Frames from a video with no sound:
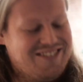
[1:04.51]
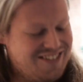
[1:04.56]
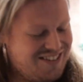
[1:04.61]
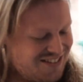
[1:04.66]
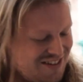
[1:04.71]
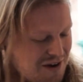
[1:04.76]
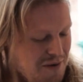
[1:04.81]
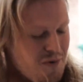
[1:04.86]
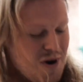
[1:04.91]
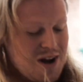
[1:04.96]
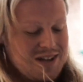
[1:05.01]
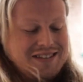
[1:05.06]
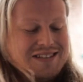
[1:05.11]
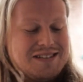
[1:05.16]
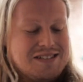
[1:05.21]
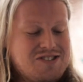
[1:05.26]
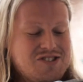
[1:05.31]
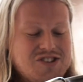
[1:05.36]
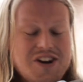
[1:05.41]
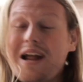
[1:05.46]
So I brought
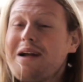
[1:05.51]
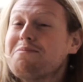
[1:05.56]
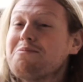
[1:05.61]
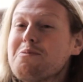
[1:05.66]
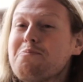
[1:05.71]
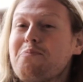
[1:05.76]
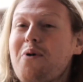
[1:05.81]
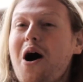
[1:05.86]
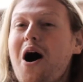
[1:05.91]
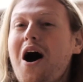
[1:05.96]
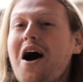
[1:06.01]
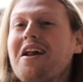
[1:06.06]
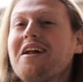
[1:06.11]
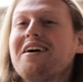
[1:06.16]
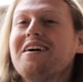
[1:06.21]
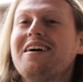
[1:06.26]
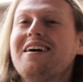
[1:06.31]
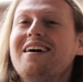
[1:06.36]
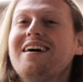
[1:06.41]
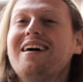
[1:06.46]
this chamber pot,
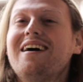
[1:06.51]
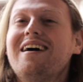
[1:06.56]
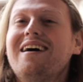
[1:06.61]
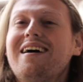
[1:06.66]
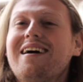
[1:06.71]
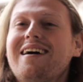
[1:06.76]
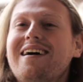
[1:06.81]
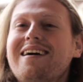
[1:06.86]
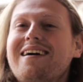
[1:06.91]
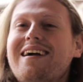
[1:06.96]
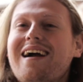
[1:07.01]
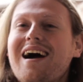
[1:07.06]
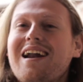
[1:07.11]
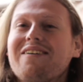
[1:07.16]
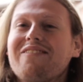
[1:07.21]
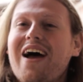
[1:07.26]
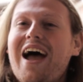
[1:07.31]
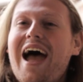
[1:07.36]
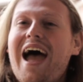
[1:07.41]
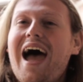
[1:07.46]
kind
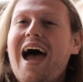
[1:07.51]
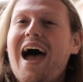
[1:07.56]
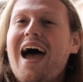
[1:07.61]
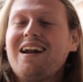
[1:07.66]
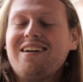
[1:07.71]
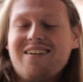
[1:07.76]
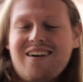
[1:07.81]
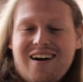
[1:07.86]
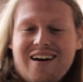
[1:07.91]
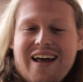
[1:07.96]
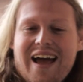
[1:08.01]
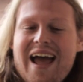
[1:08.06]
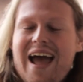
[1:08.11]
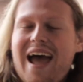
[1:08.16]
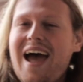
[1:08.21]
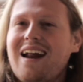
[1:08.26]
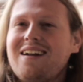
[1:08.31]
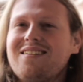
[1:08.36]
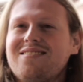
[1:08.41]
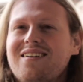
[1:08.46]
of a hat on a
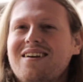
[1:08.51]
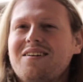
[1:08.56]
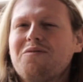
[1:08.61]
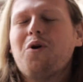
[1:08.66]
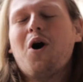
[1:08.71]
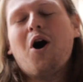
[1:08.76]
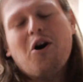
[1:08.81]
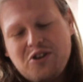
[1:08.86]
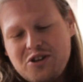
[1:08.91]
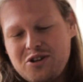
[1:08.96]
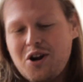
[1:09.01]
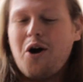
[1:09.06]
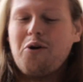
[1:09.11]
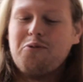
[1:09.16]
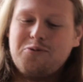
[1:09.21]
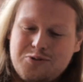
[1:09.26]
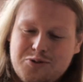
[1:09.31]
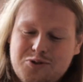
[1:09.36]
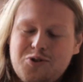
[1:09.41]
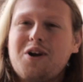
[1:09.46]
hat thing. Well, you
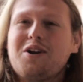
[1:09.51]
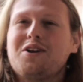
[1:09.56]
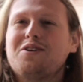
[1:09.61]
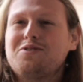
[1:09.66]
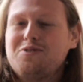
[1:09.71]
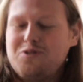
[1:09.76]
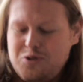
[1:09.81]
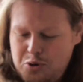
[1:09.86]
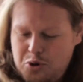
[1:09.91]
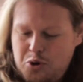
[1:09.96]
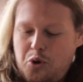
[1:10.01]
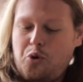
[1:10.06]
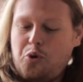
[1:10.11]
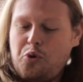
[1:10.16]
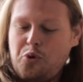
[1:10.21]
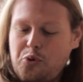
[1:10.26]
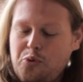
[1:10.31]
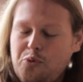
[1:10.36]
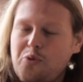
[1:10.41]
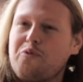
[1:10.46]
know, trying to do a
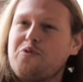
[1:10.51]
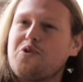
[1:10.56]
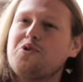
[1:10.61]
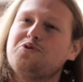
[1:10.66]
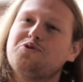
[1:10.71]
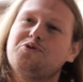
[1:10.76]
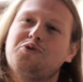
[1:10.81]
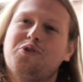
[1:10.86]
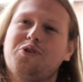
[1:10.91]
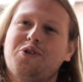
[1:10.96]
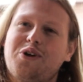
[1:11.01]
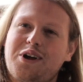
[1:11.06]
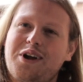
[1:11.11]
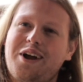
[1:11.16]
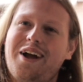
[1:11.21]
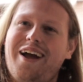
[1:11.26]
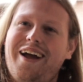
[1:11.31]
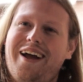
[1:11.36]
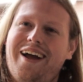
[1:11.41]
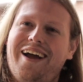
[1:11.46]
whole reversal thing,
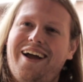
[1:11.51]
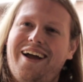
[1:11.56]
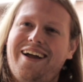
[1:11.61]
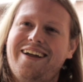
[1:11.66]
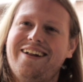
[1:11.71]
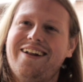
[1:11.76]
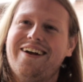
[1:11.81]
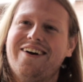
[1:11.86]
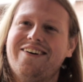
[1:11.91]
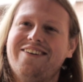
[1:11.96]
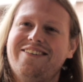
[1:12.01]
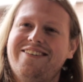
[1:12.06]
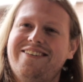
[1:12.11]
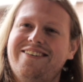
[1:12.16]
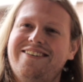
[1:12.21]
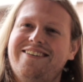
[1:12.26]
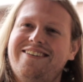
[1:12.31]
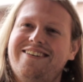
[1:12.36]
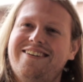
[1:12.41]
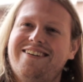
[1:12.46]
you know.
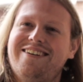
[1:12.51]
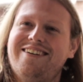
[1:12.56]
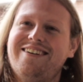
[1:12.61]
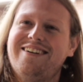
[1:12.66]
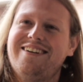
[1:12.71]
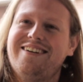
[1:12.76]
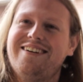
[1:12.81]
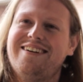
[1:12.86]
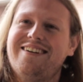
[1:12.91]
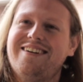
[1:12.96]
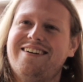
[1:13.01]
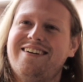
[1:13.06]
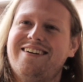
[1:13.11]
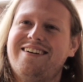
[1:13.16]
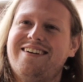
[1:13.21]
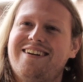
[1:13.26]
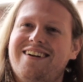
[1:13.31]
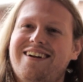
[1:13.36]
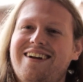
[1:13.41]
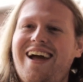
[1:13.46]
Yeah, nice bowl,
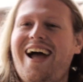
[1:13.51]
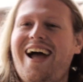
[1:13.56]
dude.